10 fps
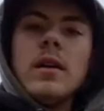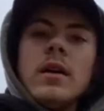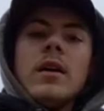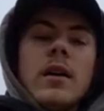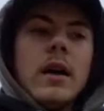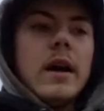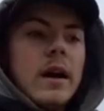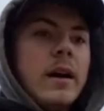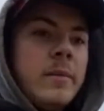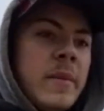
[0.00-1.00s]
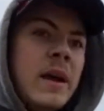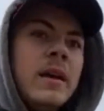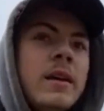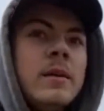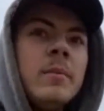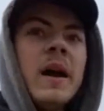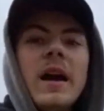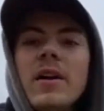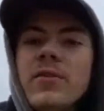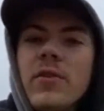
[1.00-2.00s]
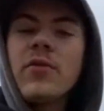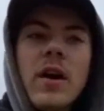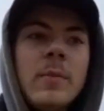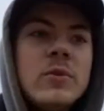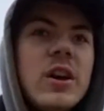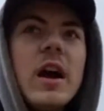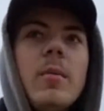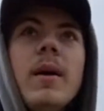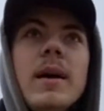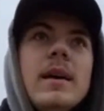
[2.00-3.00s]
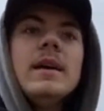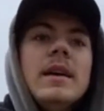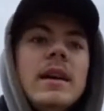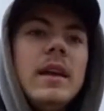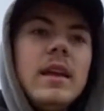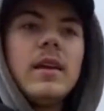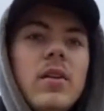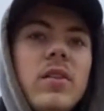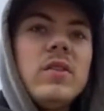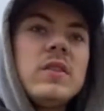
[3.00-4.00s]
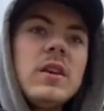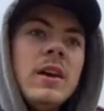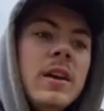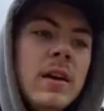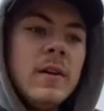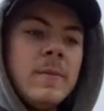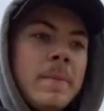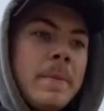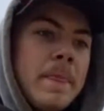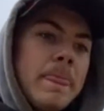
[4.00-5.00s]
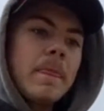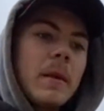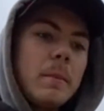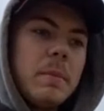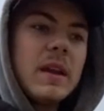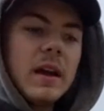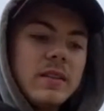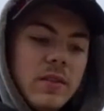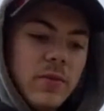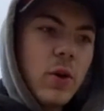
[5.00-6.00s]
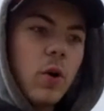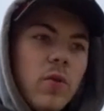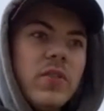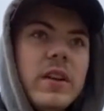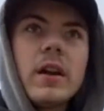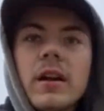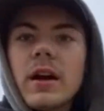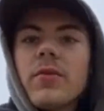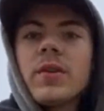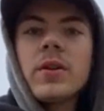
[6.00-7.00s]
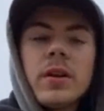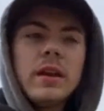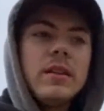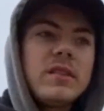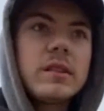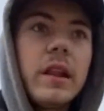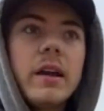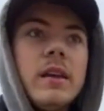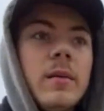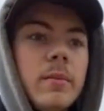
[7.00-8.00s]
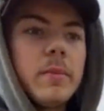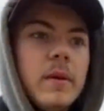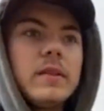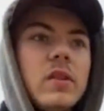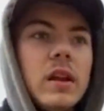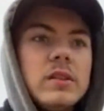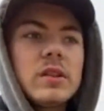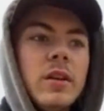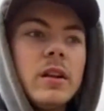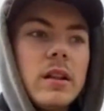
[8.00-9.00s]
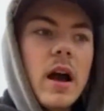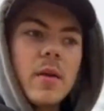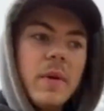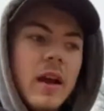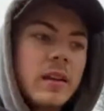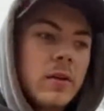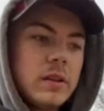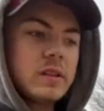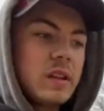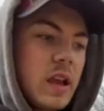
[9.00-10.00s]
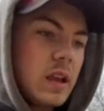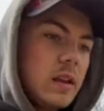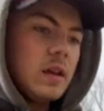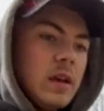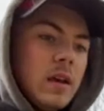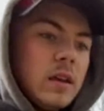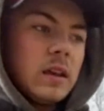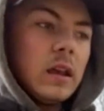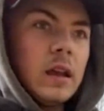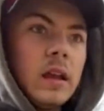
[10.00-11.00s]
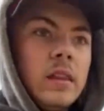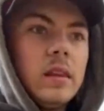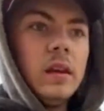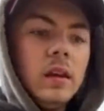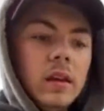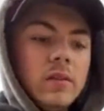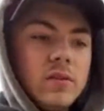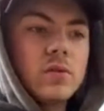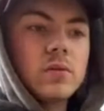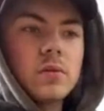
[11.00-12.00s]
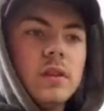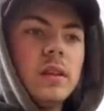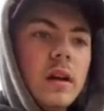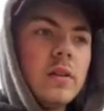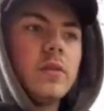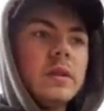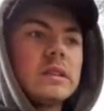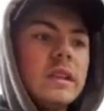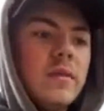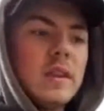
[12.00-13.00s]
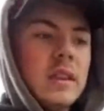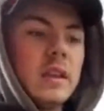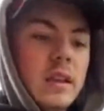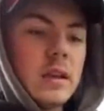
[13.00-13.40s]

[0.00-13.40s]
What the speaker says: My off the farm job is, because of COVID, our governor is kind of starting to lock back down the state, and although he's leaving the